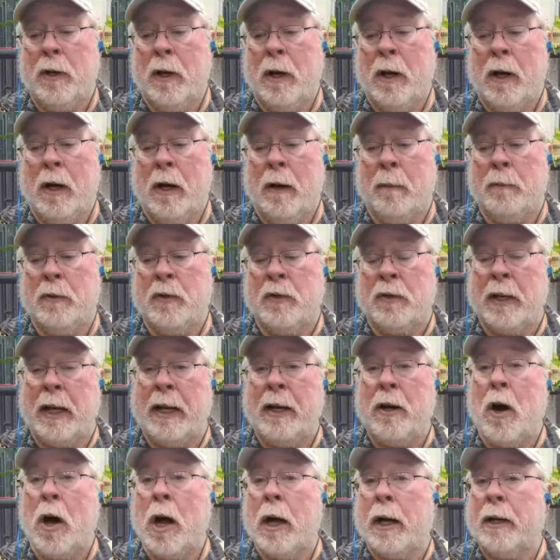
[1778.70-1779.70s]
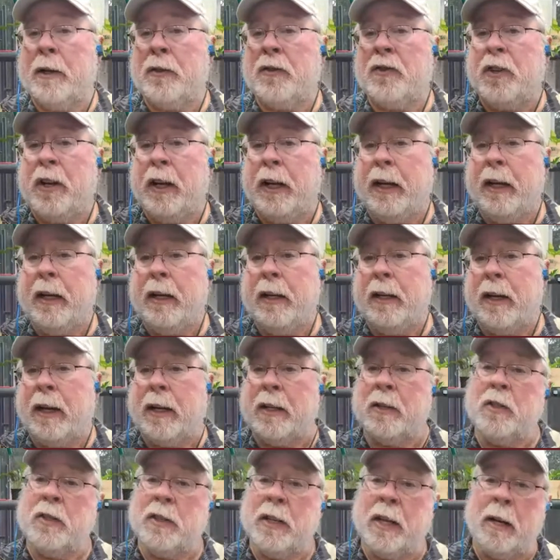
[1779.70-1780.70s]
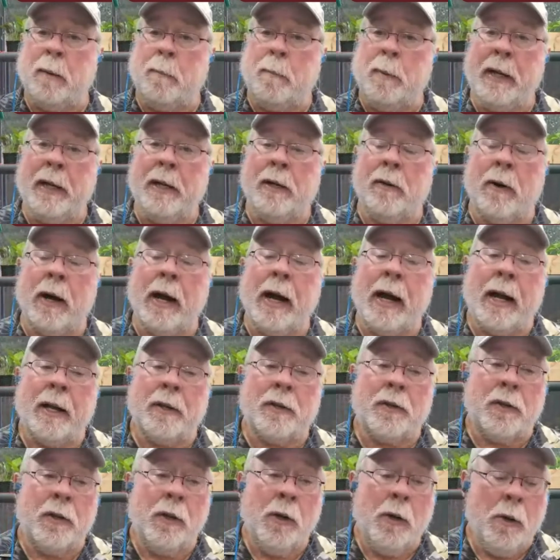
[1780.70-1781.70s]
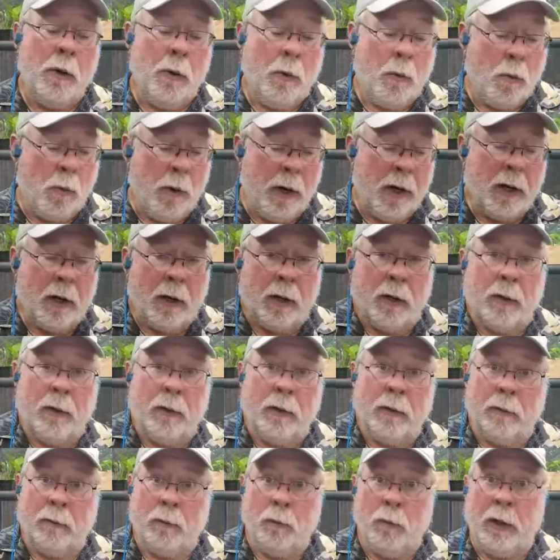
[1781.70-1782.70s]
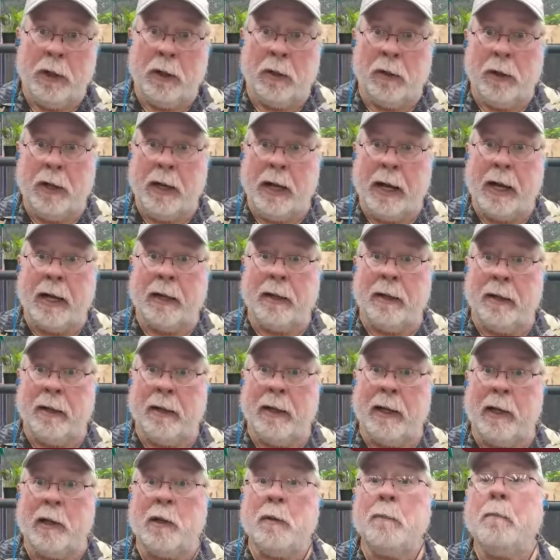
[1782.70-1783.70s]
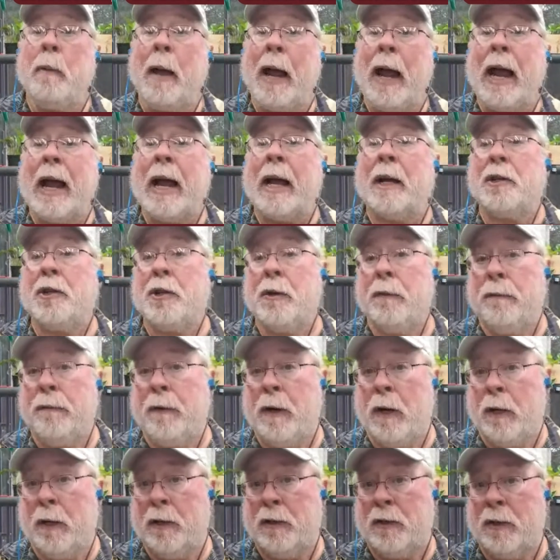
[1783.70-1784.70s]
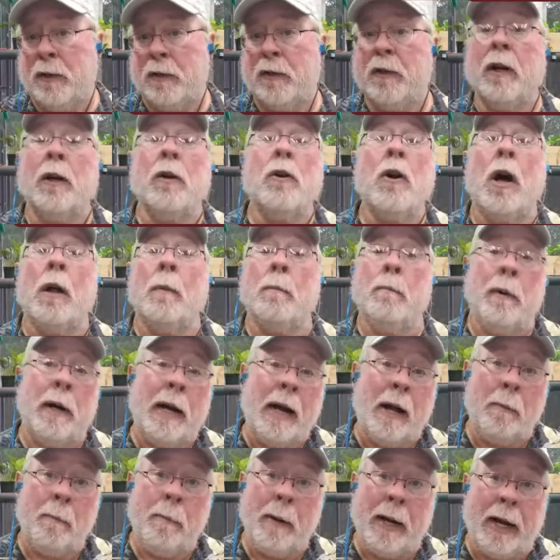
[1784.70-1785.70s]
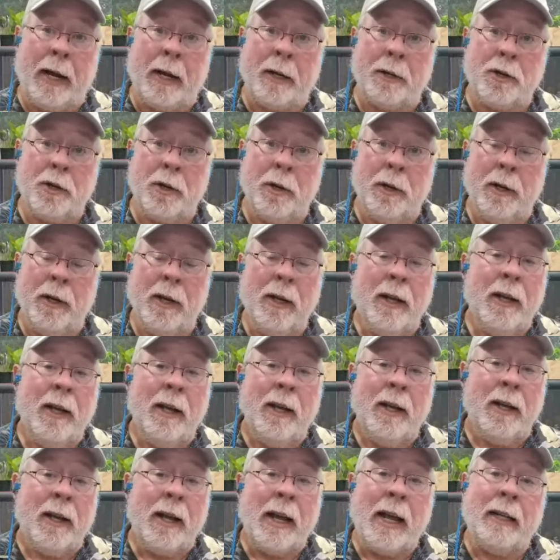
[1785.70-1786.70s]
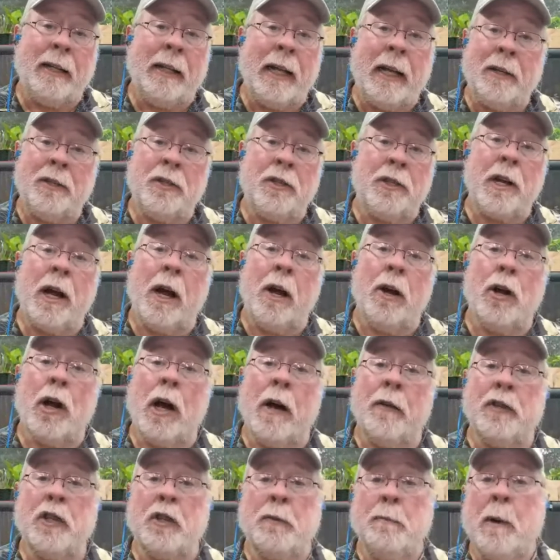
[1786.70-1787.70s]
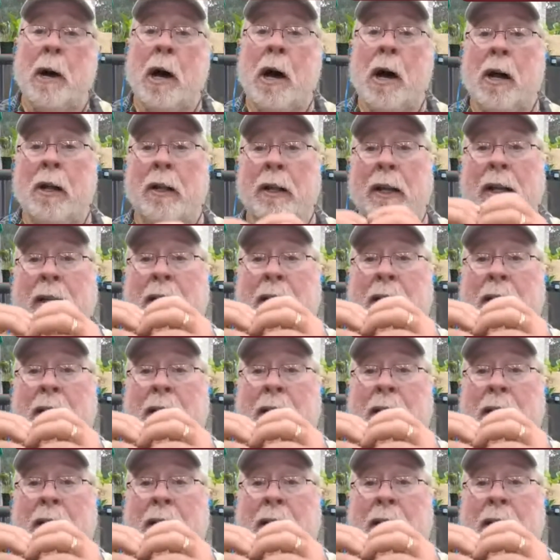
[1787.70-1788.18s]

um, St. Augustine and centipede grass will will get these patch funguses. they're called brown patch, and they start off small